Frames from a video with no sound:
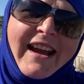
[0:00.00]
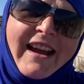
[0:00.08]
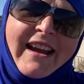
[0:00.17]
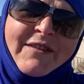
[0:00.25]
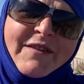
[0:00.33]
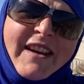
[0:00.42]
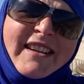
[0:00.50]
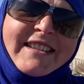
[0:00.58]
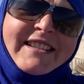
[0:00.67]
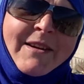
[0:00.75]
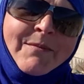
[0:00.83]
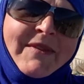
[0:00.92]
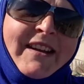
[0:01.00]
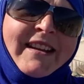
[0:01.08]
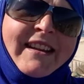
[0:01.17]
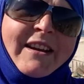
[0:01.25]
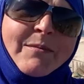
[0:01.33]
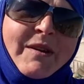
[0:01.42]
If that's something
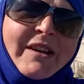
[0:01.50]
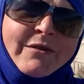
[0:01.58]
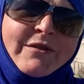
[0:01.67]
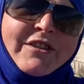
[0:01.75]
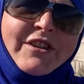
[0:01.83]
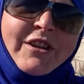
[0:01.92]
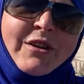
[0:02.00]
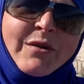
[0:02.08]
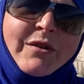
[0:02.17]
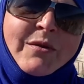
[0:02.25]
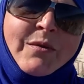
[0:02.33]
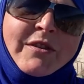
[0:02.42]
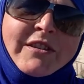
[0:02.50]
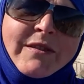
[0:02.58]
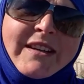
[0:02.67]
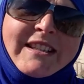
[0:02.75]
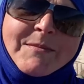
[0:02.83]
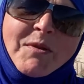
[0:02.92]
that appeals to you, you want to
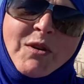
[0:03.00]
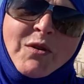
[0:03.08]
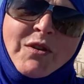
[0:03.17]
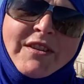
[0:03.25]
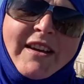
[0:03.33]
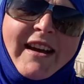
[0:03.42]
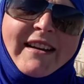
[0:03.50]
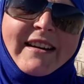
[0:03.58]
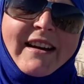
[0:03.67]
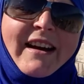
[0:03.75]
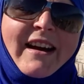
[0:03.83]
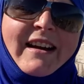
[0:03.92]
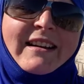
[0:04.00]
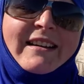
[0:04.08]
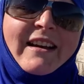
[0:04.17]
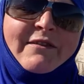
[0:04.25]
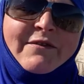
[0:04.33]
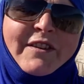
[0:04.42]
explore that, I'd
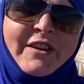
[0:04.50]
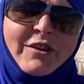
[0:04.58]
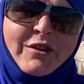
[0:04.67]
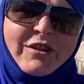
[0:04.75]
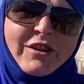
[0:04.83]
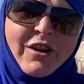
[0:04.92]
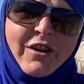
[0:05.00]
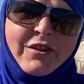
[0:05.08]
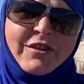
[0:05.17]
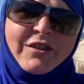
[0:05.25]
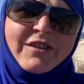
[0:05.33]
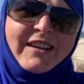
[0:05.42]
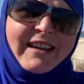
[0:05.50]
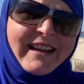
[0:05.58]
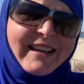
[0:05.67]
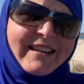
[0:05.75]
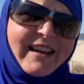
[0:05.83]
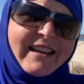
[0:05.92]
love for you to go to the
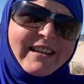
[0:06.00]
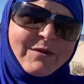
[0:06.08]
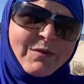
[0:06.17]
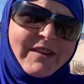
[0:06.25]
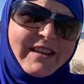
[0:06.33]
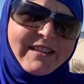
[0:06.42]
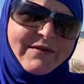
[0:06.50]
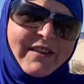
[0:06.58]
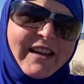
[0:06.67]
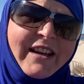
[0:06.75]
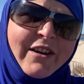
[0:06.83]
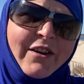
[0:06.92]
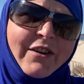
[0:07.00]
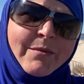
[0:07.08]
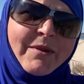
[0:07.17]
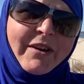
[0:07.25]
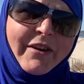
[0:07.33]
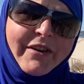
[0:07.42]
link that is with this video
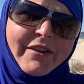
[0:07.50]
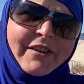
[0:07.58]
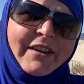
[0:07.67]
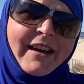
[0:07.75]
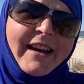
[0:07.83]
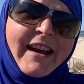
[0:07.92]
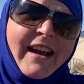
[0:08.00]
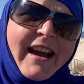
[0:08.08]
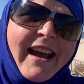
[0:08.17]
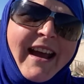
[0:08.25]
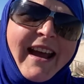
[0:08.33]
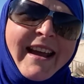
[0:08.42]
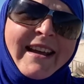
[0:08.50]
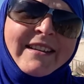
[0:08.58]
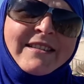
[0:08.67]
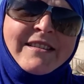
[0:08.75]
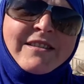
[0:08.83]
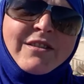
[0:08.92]
below
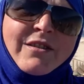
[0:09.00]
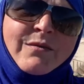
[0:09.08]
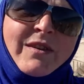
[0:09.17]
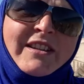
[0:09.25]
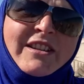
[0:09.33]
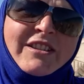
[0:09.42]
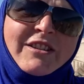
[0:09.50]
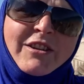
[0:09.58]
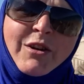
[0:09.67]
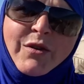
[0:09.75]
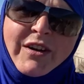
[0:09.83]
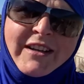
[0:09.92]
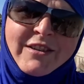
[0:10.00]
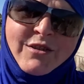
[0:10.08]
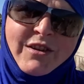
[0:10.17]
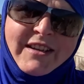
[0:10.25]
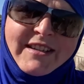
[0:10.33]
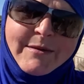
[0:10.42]
and register your
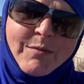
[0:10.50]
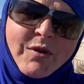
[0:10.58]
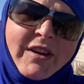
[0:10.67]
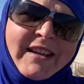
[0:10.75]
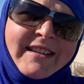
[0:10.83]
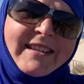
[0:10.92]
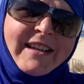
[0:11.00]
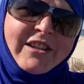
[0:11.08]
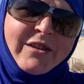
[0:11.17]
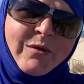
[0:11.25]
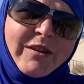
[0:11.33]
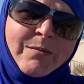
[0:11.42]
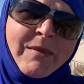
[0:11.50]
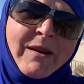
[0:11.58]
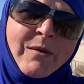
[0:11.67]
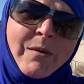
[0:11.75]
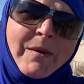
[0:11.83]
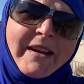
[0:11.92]
interest, book in a session with me
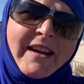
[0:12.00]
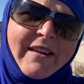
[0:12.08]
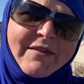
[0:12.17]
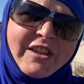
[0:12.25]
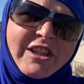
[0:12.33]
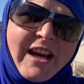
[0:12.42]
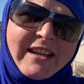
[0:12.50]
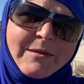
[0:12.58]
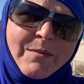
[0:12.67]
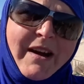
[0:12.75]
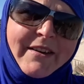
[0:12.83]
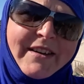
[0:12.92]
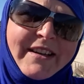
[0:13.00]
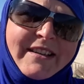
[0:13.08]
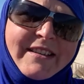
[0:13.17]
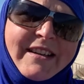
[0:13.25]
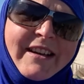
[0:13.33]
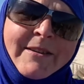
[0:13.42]
where we can have a chat about it